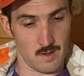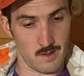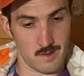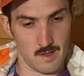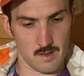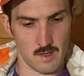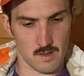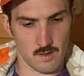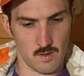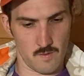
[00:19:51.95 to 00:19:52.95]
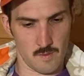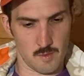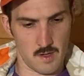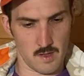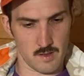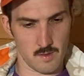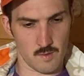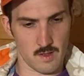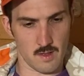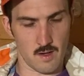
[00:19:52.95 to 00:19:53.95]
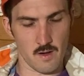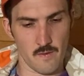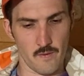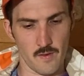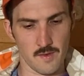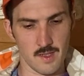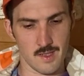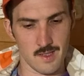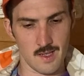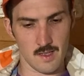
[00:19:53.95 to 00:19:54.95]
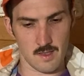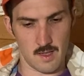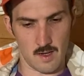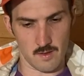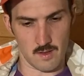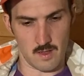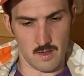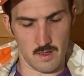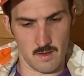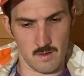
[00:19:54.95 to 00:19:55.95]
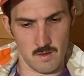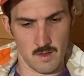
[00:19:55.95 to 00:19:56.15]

And they say it's actually overpriced. This one has 156,000 on it,